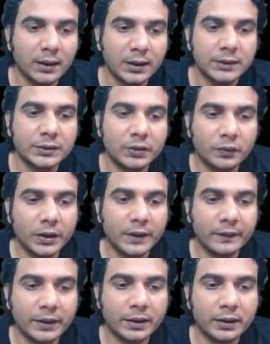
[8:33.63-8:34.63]
So
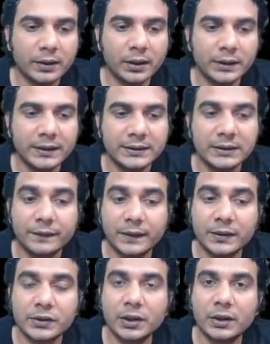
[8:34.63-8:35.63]
whatever, this is a
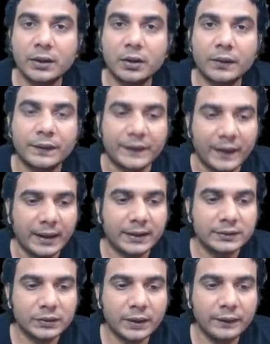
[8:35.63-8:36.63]
function of
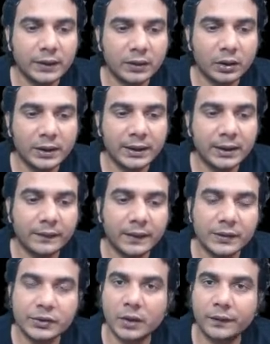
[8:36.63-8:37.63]
x, okay, we are calling it a
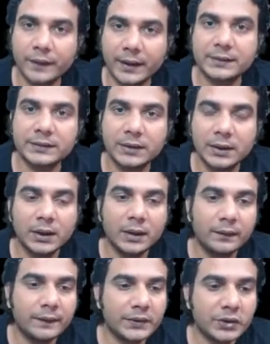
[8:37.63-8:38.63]
function of x.
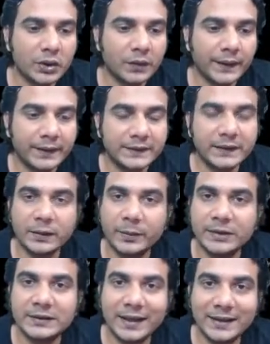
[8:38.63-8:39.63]
Function of x, that
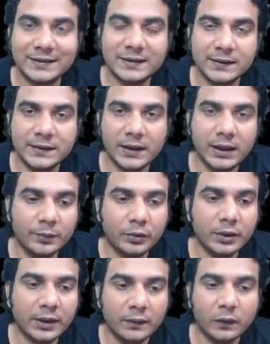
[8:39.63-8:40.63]
means x is the
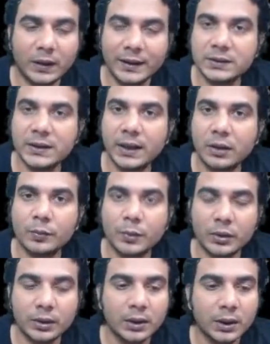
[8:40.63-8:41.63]
input and y is the
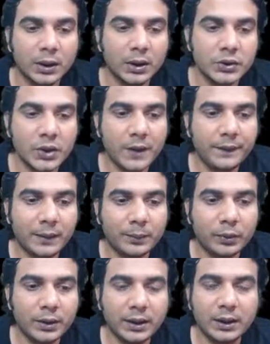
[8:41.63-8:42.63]
output. So if you are
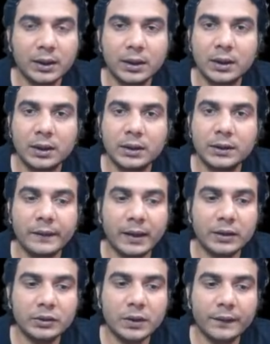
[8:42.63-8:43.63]
putting the
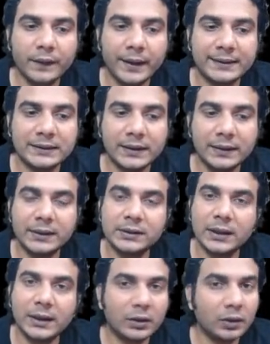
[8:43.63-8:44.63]
values of x in this,
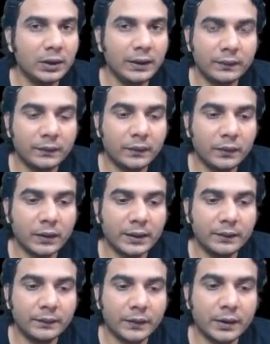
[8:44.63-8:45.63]
you get only for
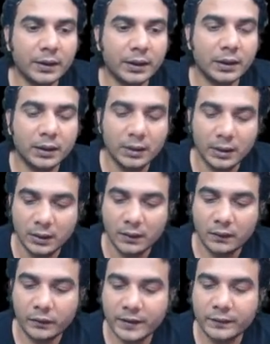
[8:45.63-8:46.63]

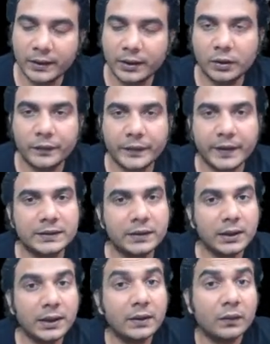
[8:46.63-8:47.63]
one value of x,
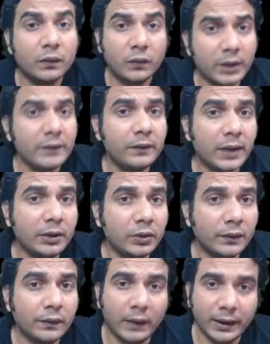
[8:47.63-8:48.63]
you'll get one value
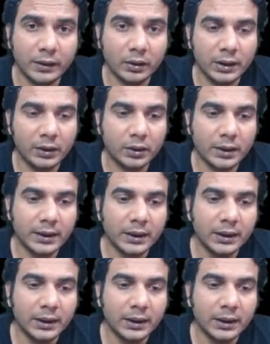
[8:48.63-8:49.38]
of y only. All right,